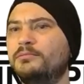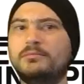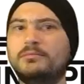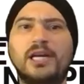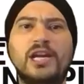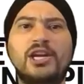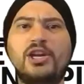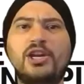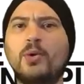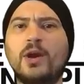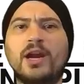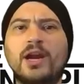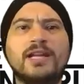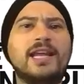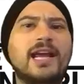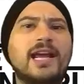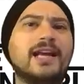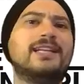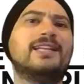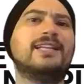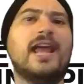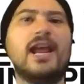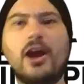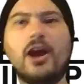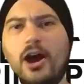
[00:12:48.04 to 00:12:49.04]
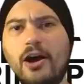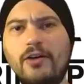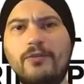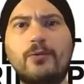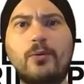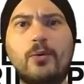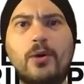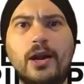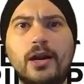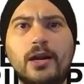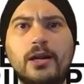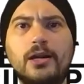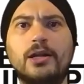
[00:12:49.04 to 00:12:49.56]
to take a day off
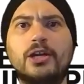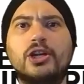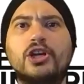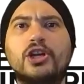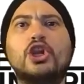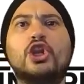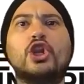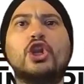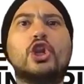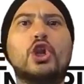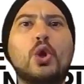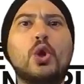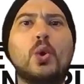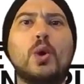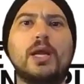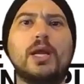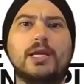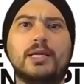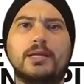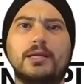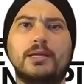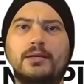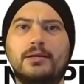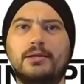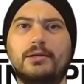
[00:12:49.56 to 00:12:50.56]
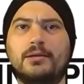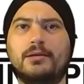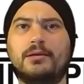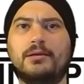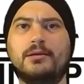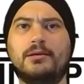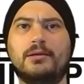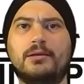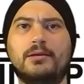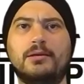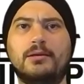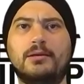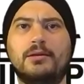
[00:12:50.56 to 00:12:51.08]
work, do it.
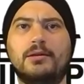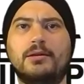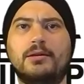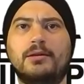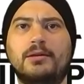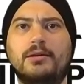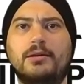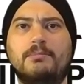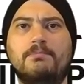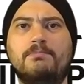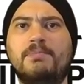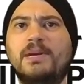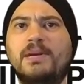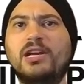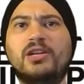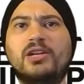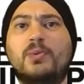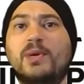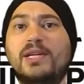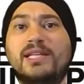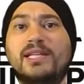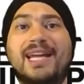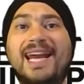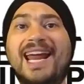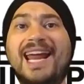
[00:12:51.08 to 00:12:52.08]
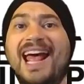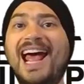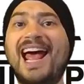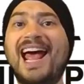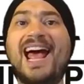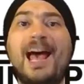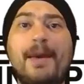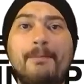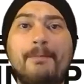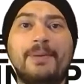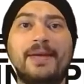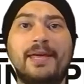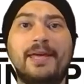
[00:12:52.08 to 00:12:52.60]
Because what's going to
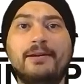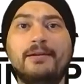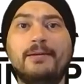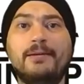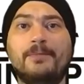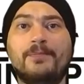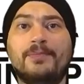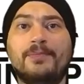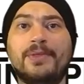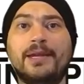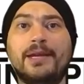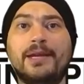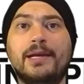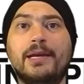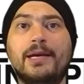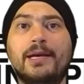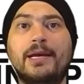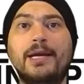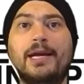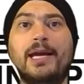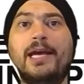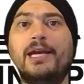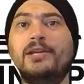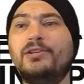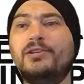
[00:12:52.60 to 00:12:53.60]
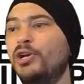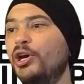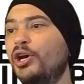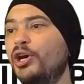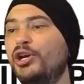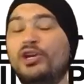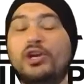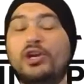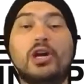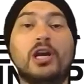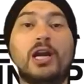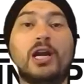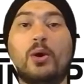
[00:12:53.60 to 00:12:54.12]
happen is
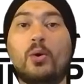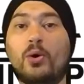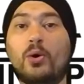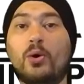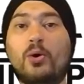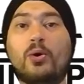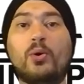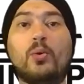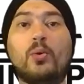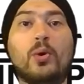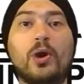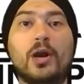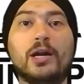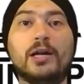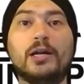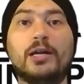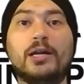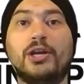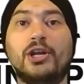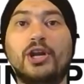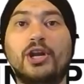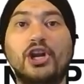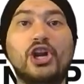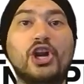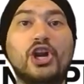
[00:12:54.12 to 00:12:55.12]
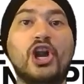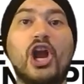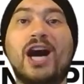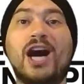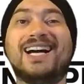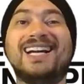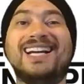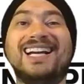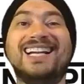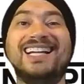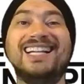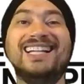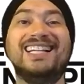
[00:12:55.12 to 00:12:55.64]
you're going to go to work, you're not
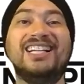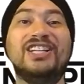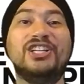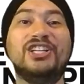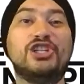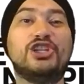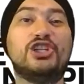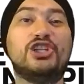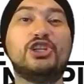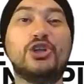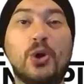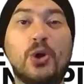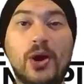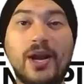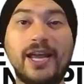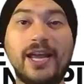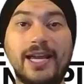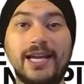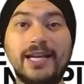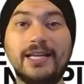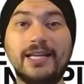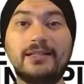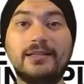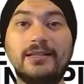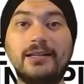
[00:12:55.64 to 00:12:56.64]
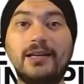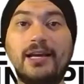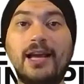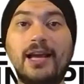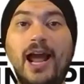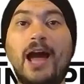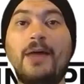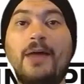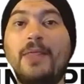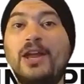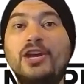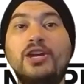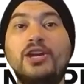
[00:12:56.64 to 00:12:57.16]
going to enjoy it,
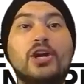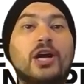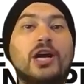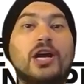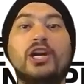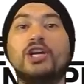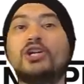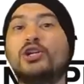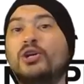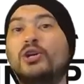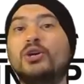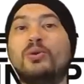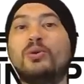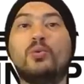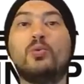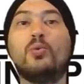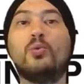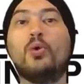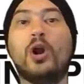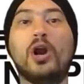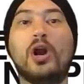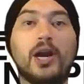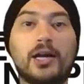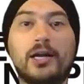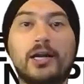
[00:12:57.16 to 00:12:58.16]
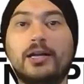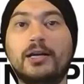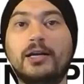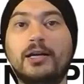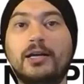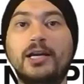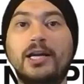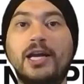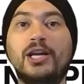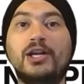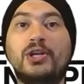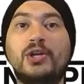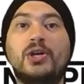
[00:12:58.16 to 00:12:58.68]
and then you're going to turn work
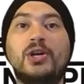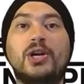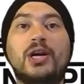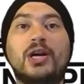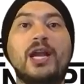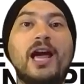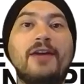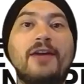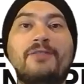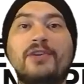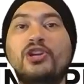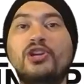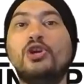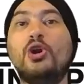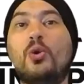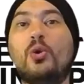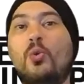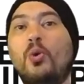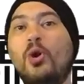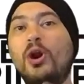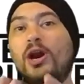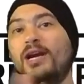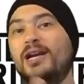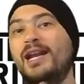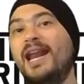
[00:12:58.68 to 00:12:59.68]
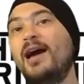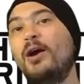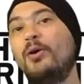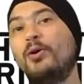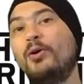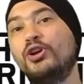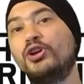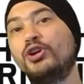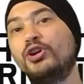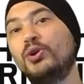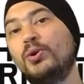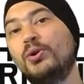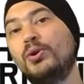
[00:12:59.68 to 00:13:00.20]
into your life, and your work now
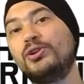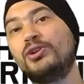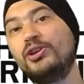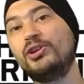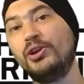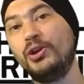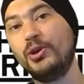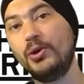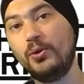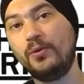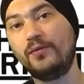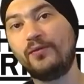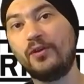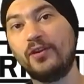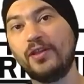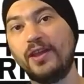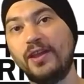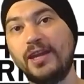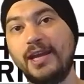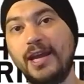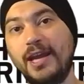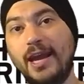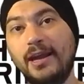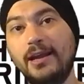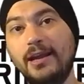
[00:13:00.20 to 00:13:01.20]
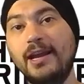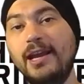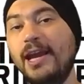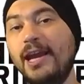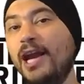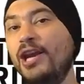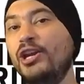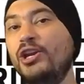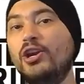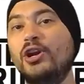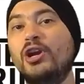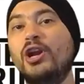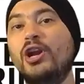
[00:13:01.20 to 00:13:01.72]
controls you for the day.
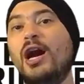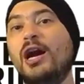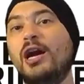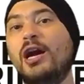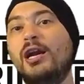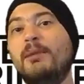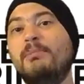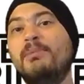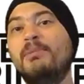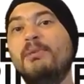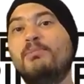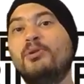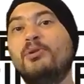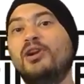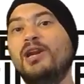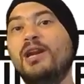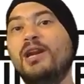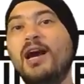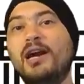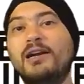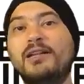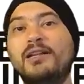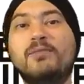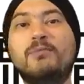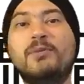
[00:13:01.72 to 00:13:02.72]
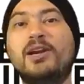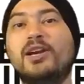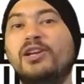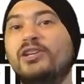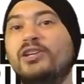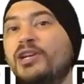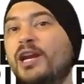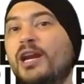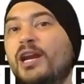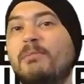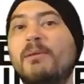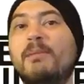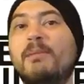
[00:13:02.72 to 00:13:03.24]
And you're not going to be productive because you're going to